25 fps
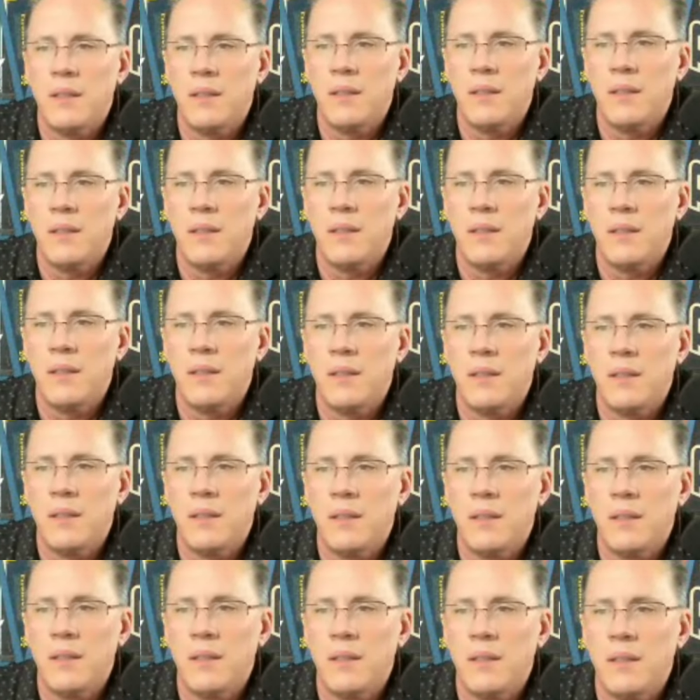Locked On
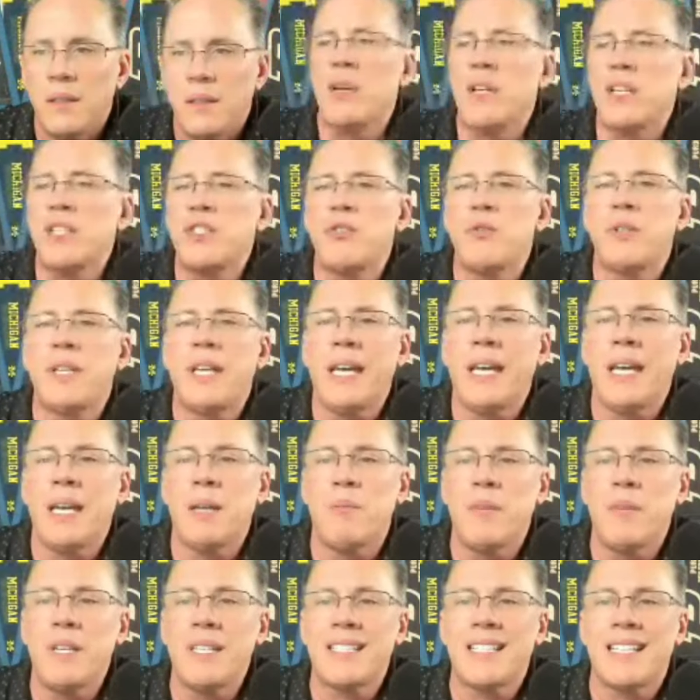Sports Today brings you
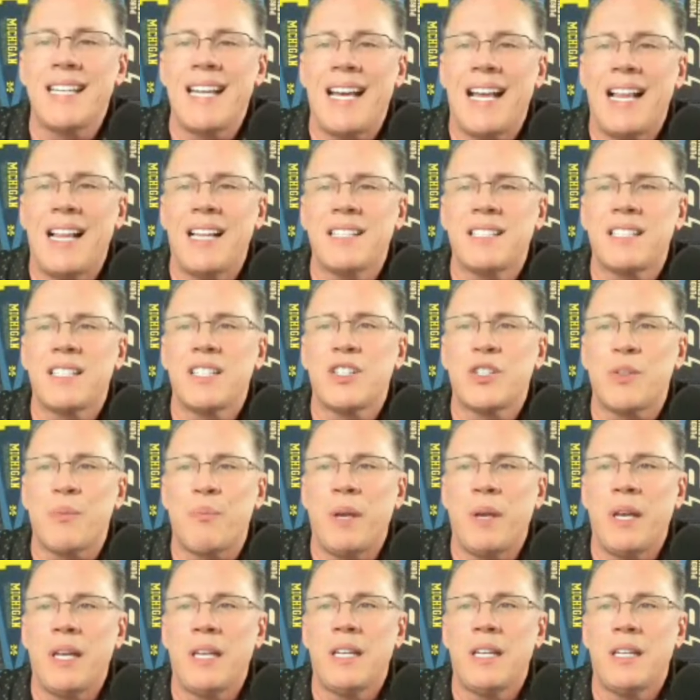can't miss analysis,
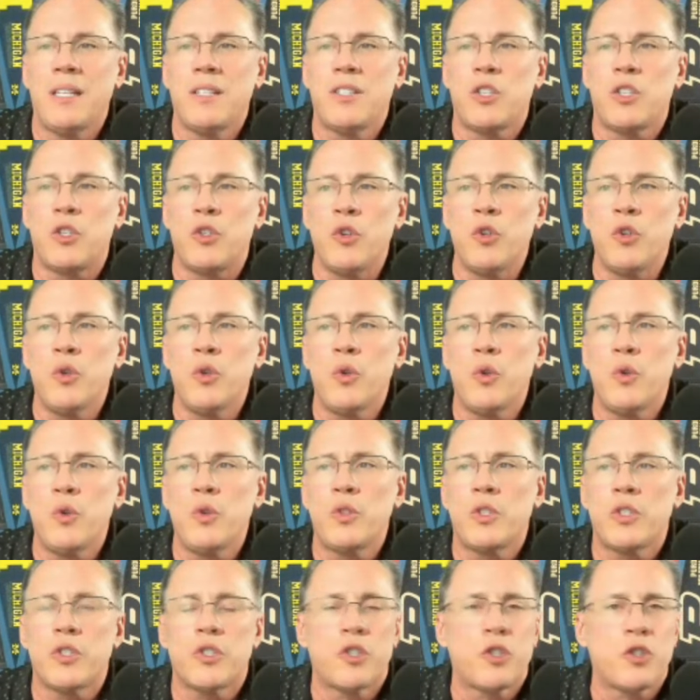opinions,
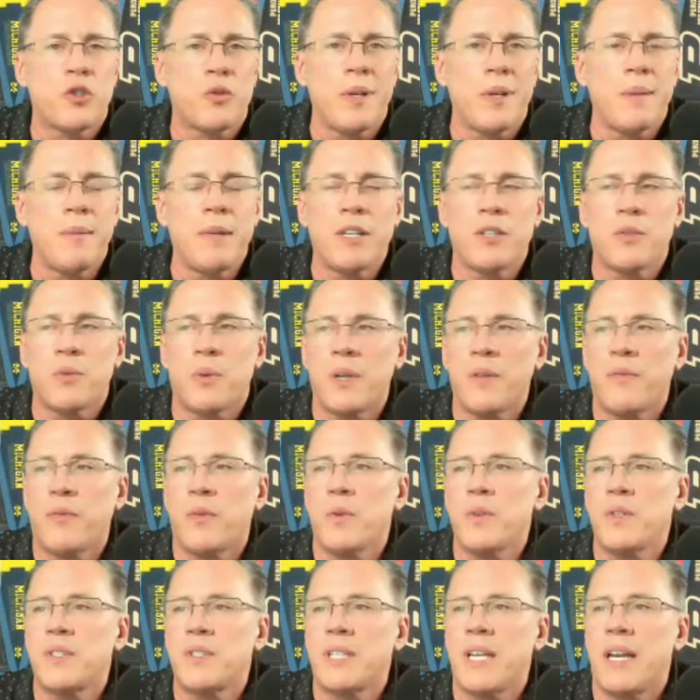news, streaming
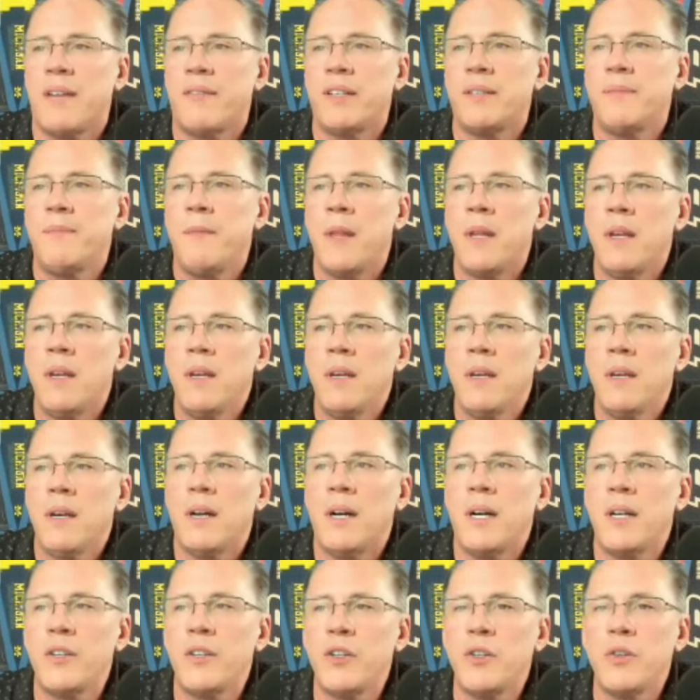24/7
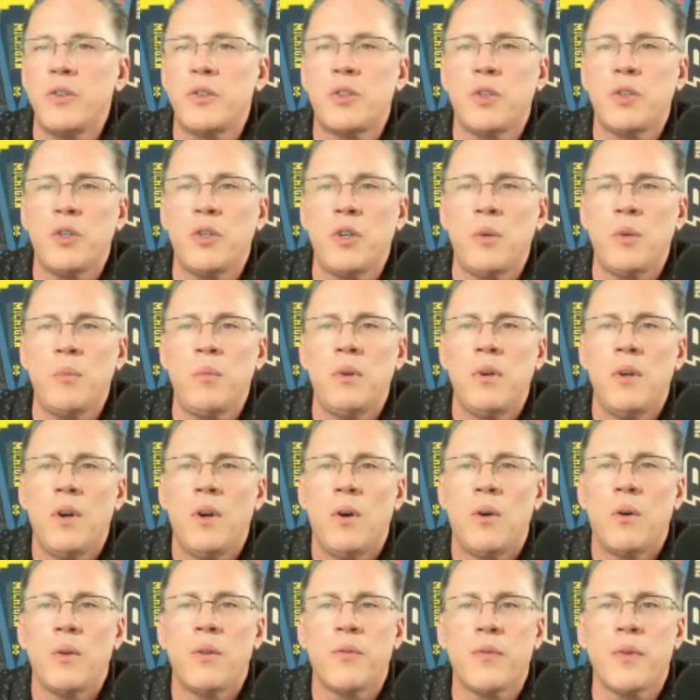on YouTube
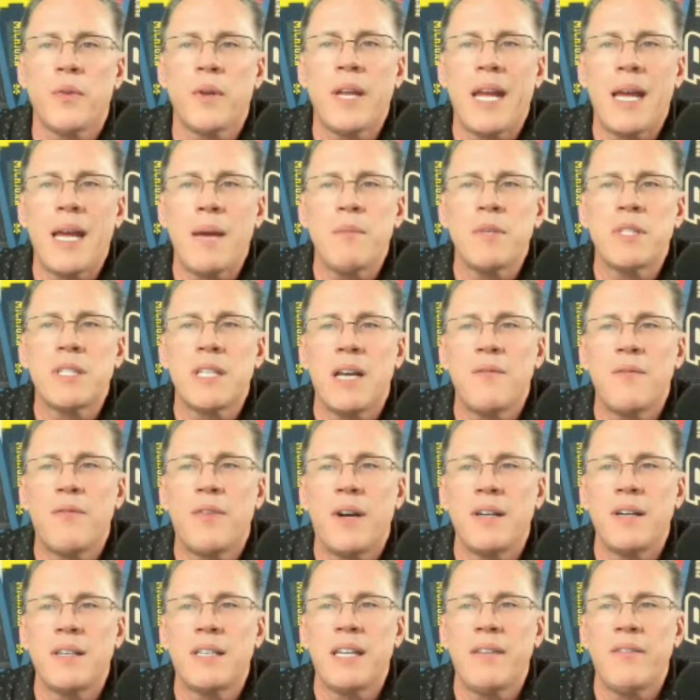or the free Amazon
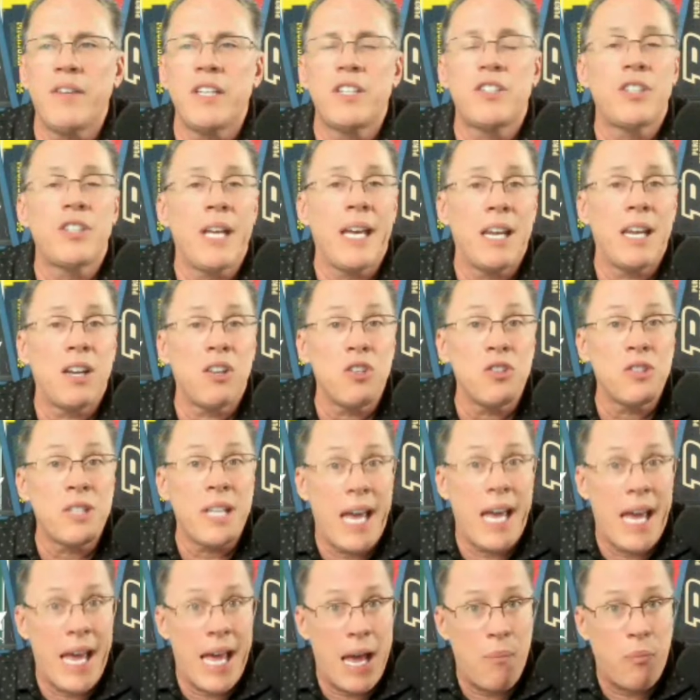Fire TV channels
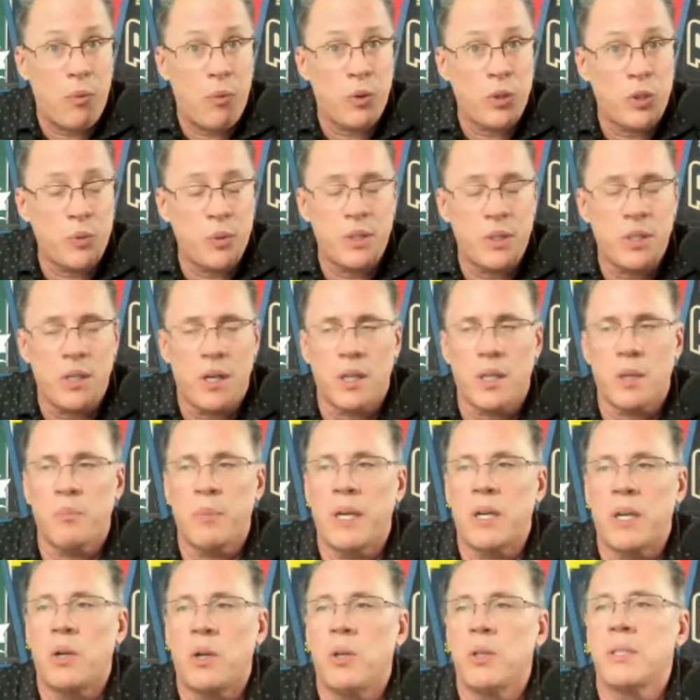app, which we talk
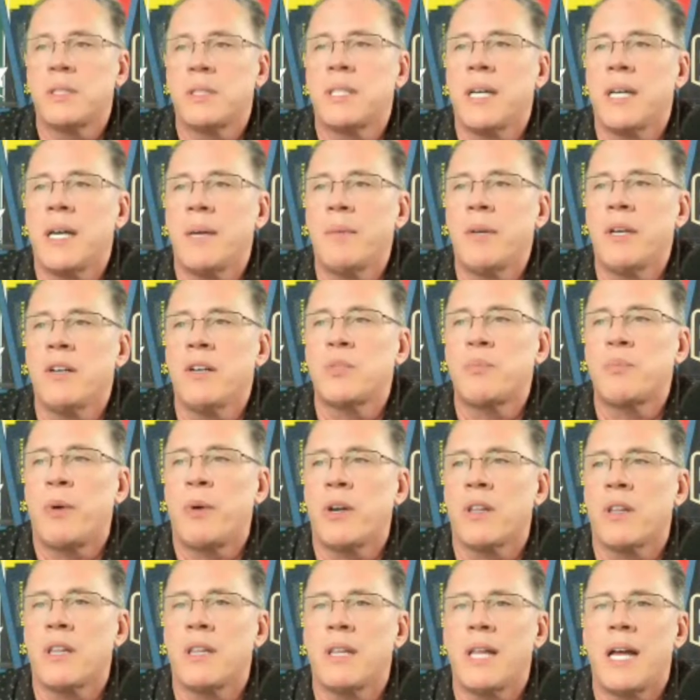about all the time here. It's
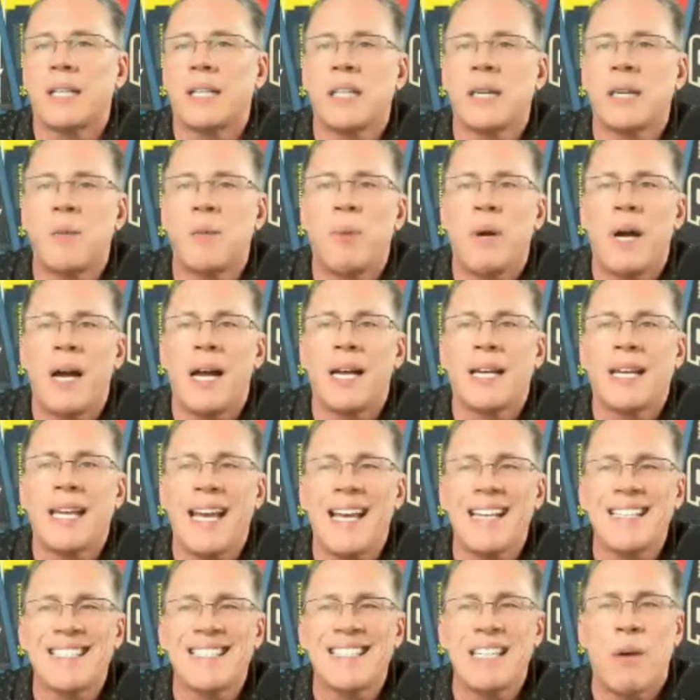part of the Locked On
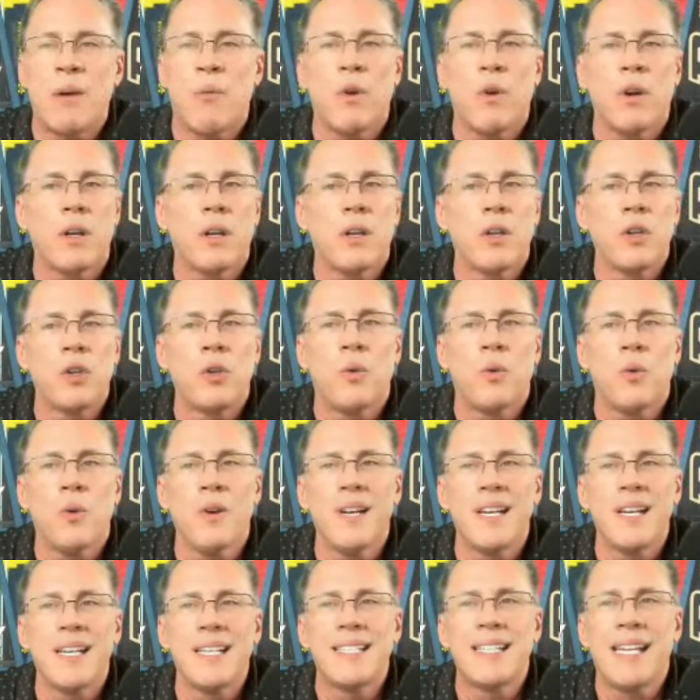Podcast Network,
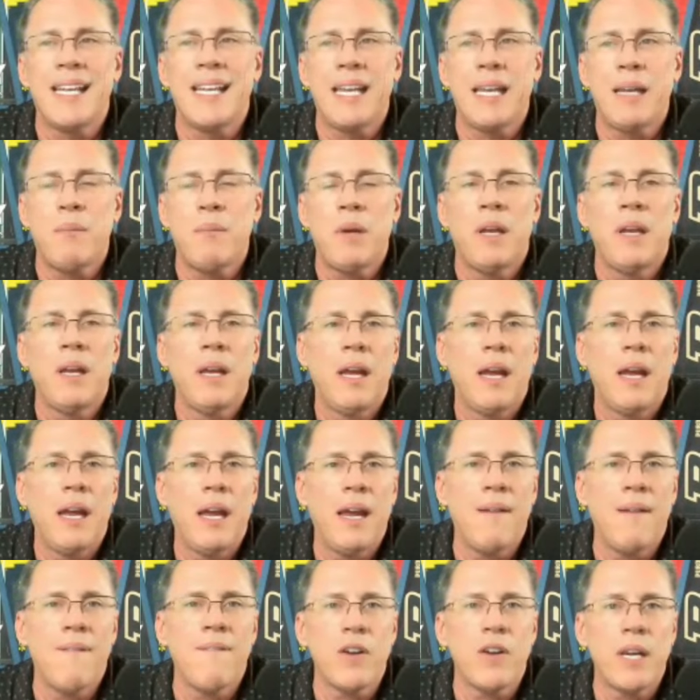your team
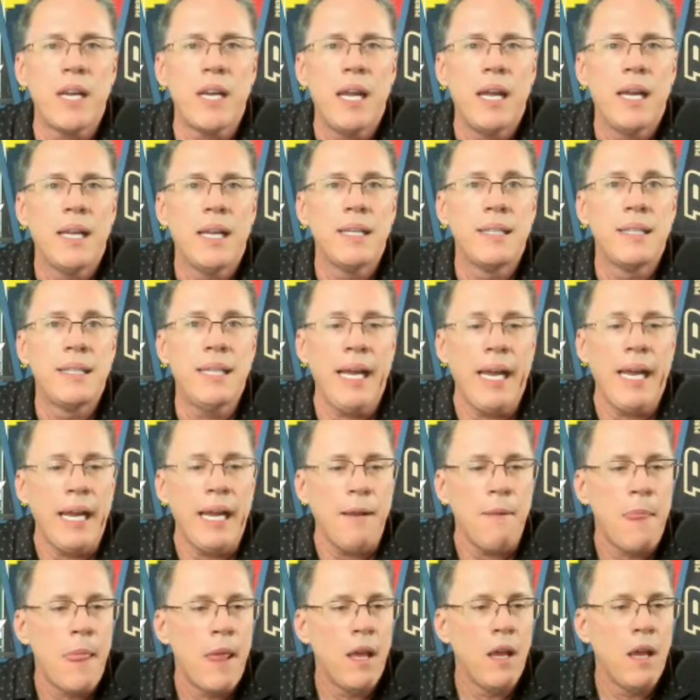every
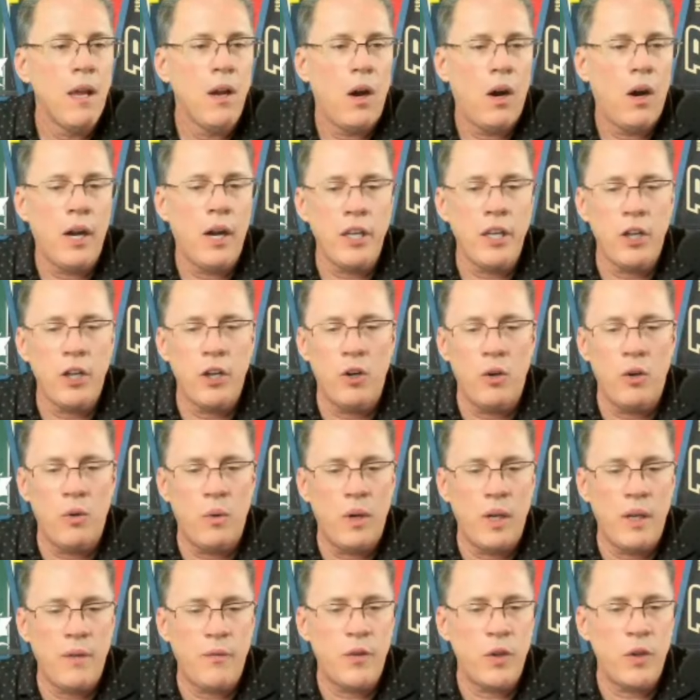day. All right, you
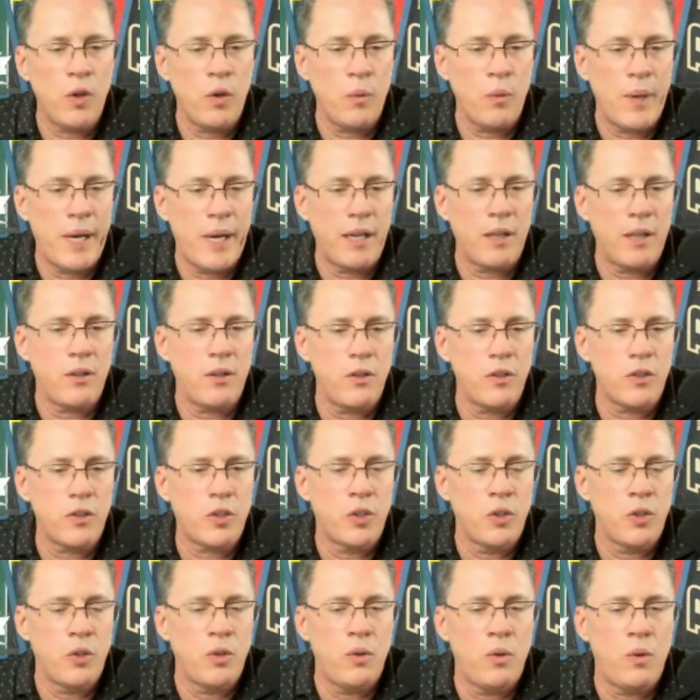know, if you're a regular
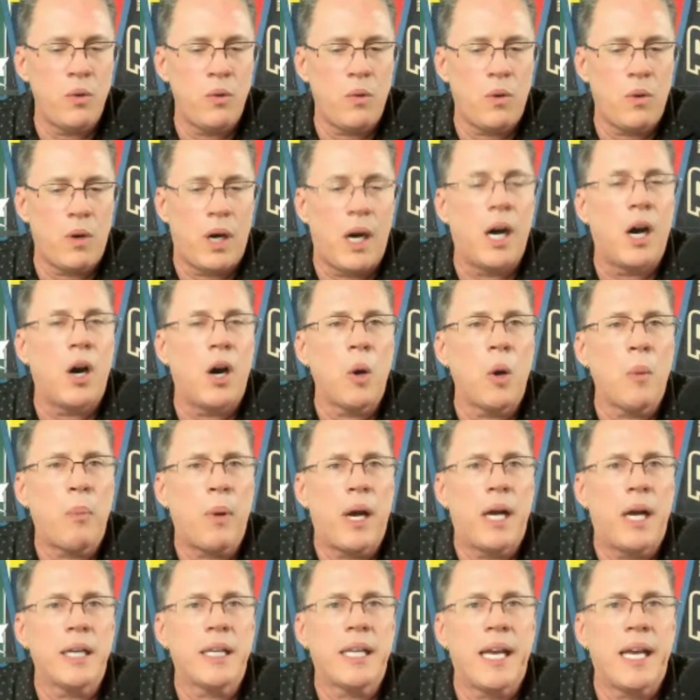to our
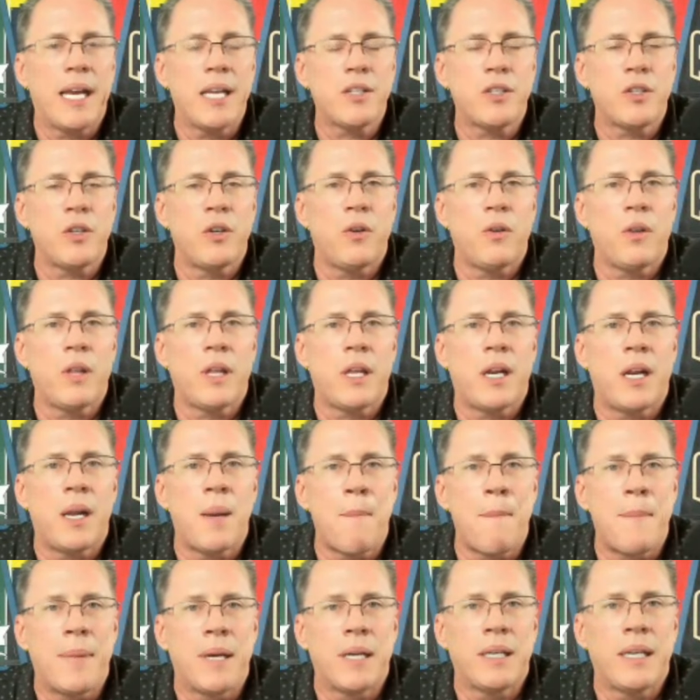podcast, you know that
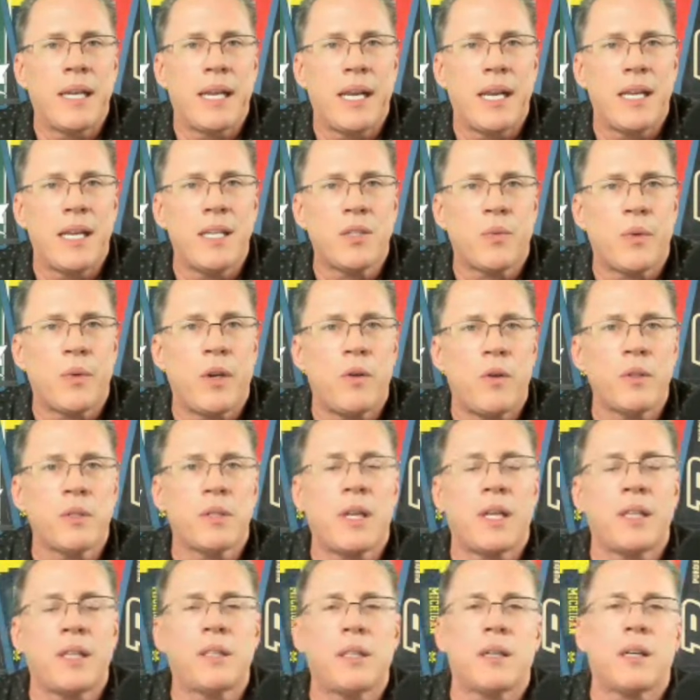on Mondays, we
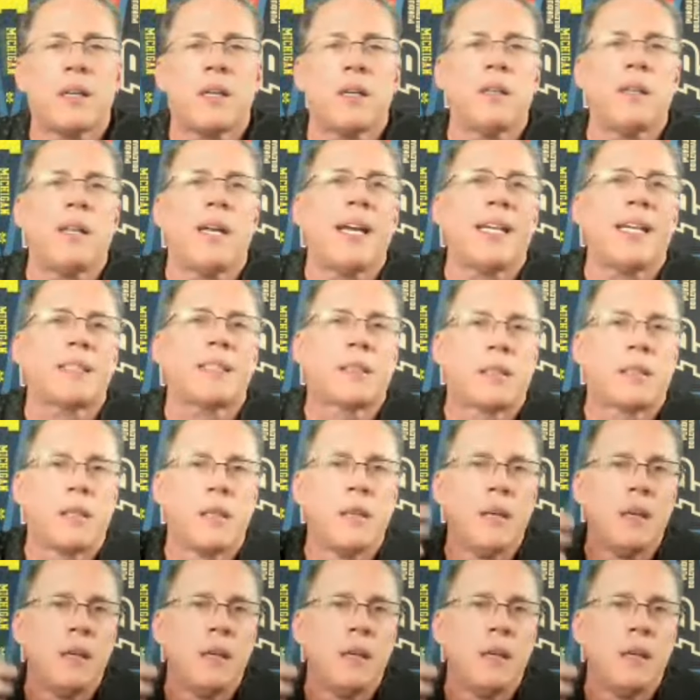always like to collect